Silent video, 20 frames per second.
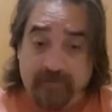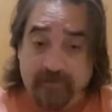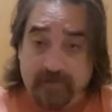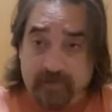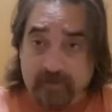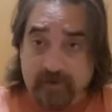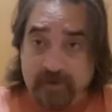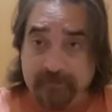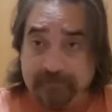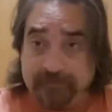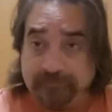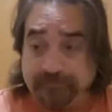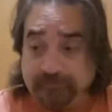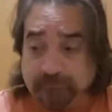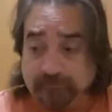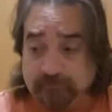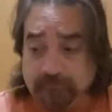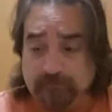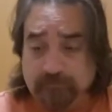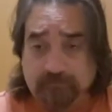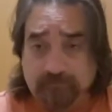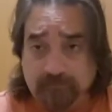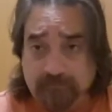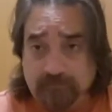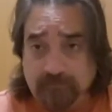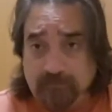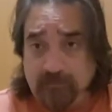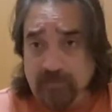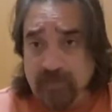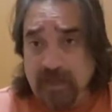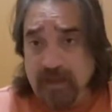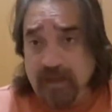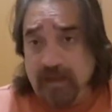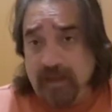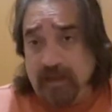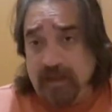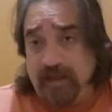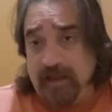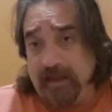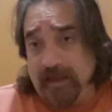of a trip,
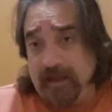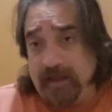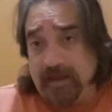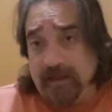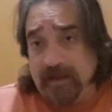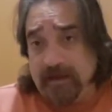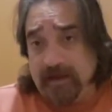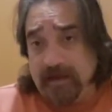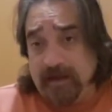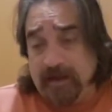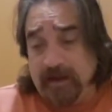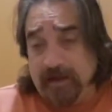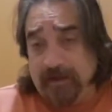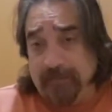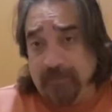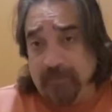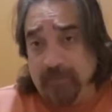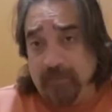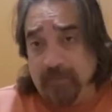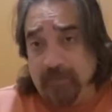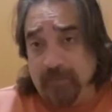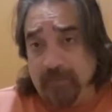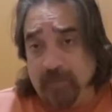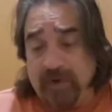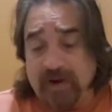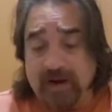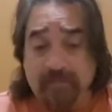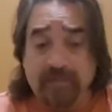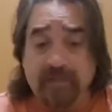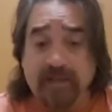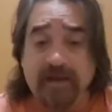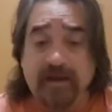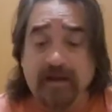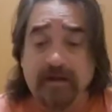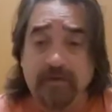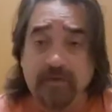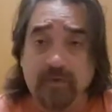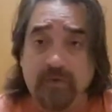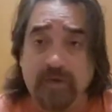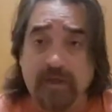and what I
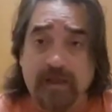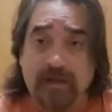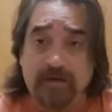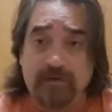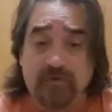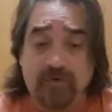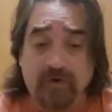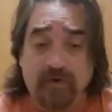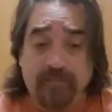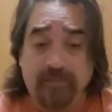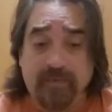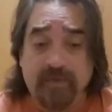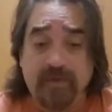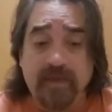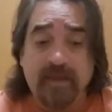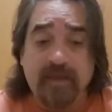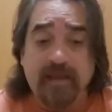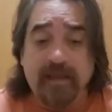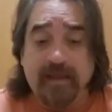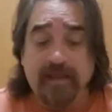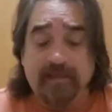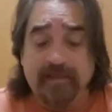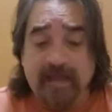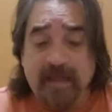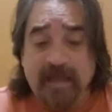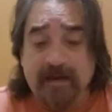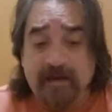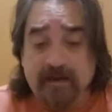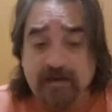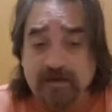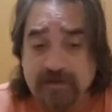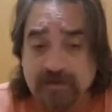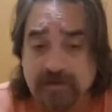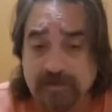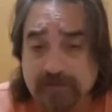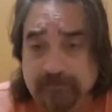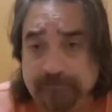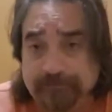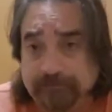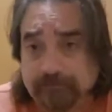plan on doing on the trip. And that
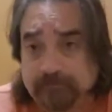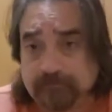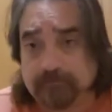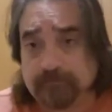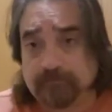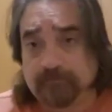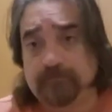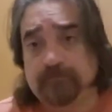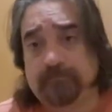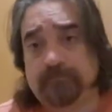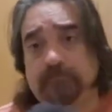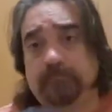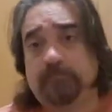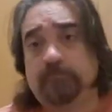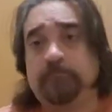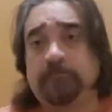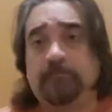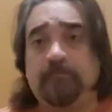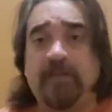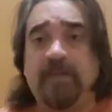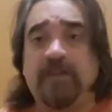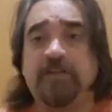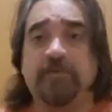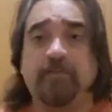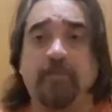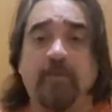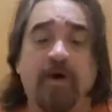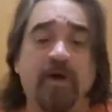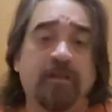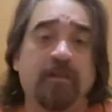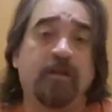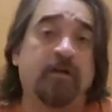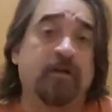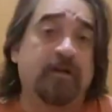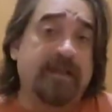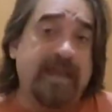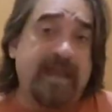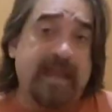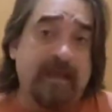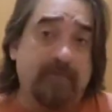is a small
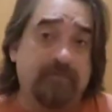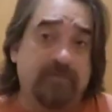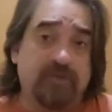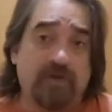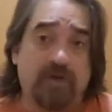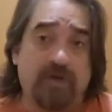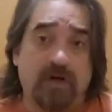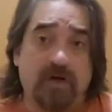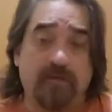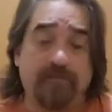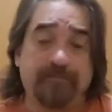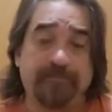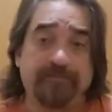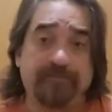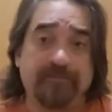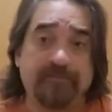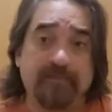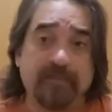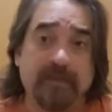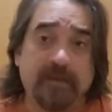little camp chair,